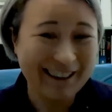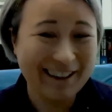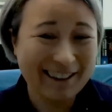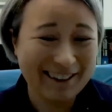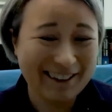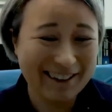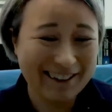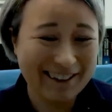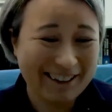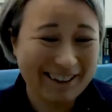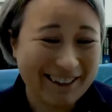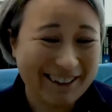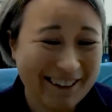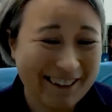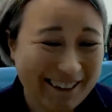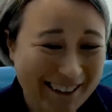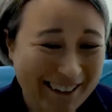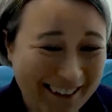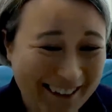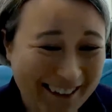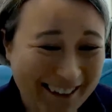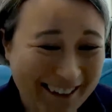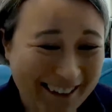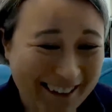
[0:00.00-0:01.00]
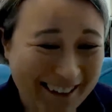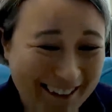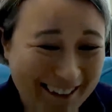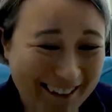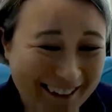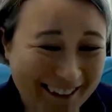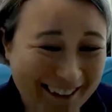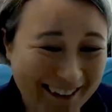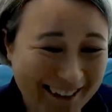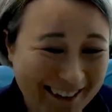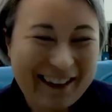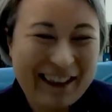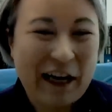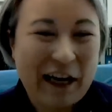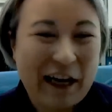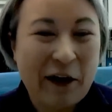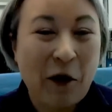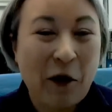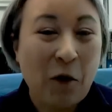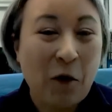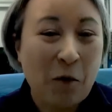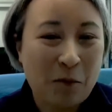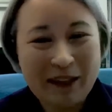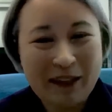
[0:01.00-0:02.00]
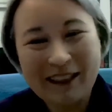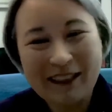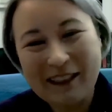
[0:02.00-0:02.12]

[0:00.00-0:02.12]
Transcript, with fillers: I hope.